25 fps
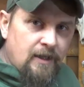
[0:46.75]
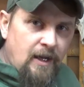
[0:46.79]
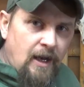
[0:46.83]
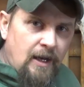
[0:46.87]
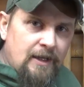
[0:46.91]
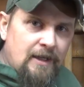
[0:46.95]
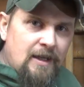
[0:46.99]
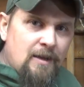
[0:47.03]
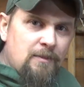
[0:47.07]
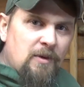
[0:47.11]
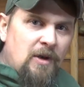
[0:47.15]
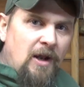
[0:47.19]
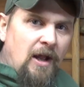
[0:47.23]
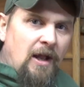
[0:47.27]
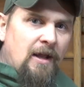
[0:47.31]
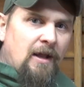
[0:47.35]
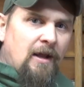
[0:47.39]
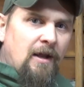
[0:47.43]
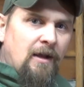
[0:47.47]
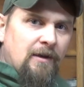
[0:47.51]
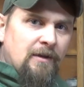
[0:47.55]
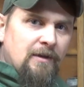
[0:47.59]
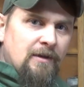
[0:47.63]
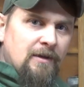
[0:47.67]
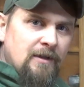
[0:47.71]
kind of keep an eye
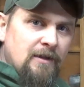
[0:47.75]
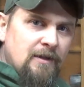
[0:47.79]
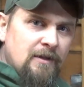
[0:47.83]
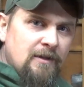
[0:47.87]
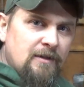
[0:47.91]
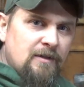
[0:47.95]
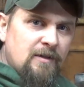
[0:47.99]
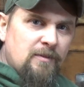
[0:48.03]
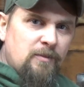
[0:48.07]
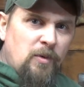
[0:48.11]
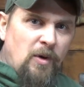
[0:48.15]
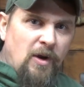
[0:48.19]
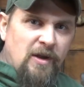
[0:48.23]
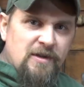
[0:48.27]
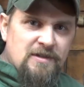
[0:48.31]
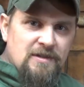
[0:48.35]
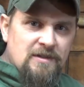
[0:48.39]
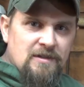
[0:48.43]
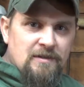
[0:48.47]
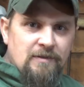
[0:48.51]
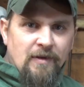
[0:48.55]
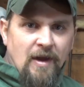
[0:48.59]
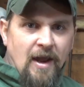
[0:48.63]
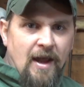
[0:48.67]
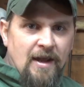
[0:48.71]
on the
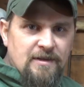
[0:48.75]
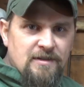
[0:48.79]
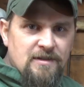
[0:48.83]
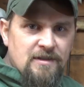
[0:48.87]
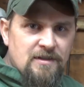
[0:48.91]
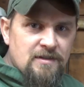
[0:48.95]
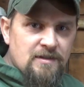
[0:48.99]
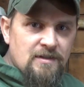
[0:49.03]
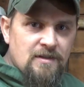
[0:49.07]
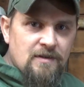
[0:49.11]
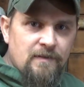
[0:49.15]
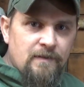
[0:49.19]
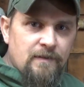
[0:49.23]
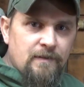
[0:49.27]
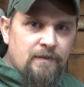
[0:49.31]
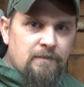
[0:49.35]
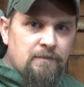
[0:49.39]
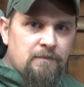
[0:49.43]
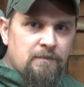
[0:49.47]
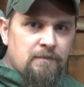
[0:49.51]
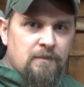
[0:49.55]
prices of axes and